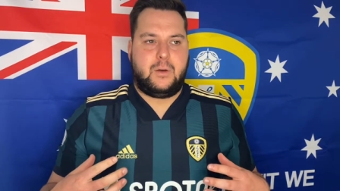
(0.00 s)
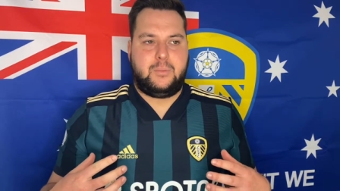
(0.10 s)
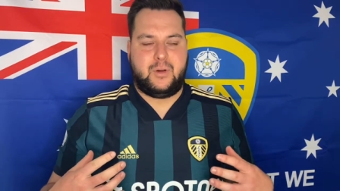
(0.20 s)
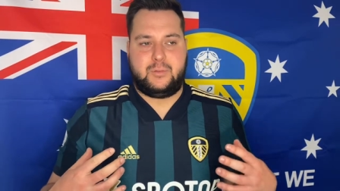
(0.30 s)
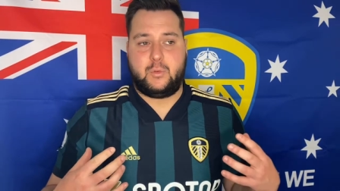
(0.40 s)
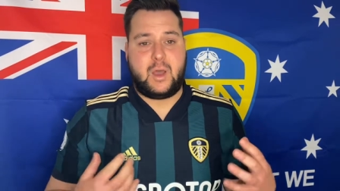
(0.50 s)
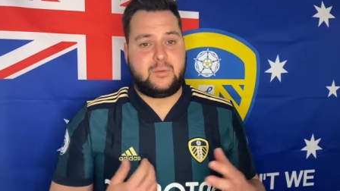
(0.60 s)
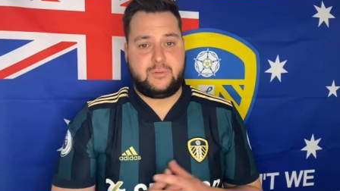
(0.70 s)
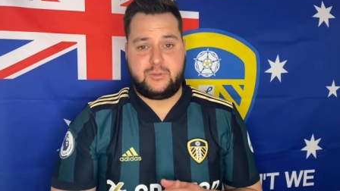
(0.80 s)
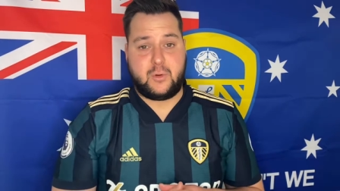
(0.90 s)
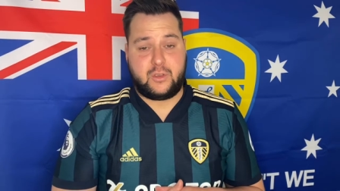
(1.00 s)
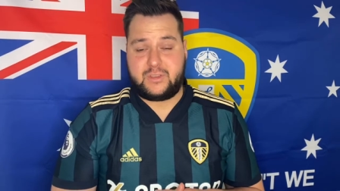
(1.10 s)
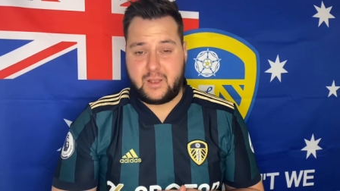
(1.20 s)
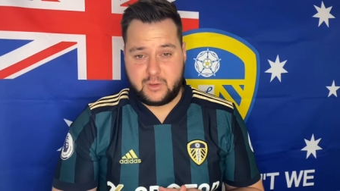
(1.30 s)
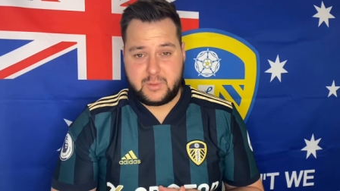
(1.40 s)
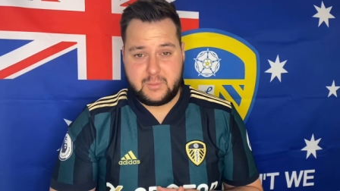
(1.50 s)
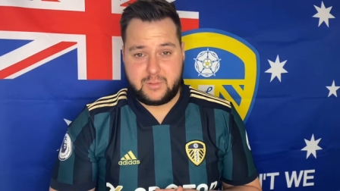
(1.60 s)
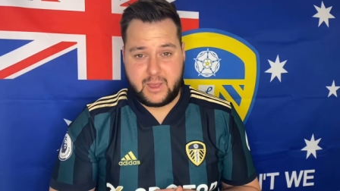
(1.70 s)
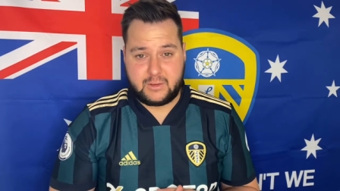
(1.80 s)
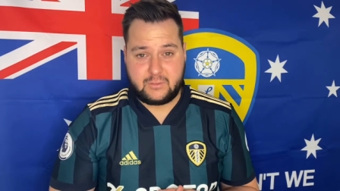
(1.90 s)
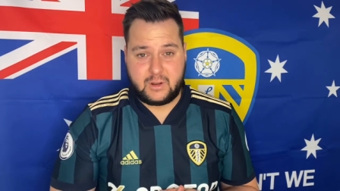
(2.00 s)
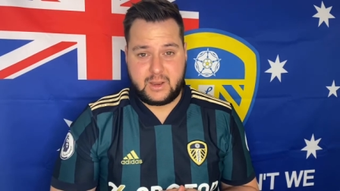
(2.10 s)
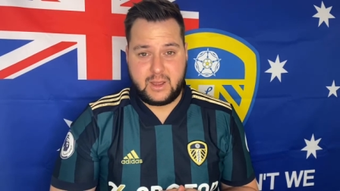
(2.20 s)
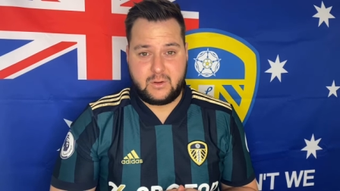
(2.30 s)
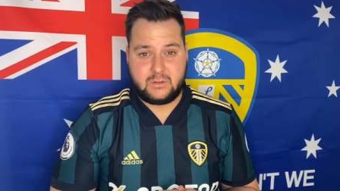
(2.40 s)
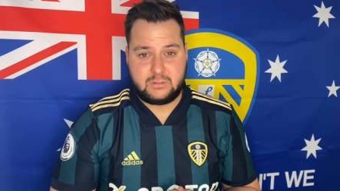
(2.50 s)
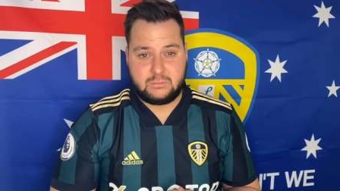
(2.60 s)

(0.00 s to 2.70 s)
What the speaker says: but the way Mo Salah's been playing right now,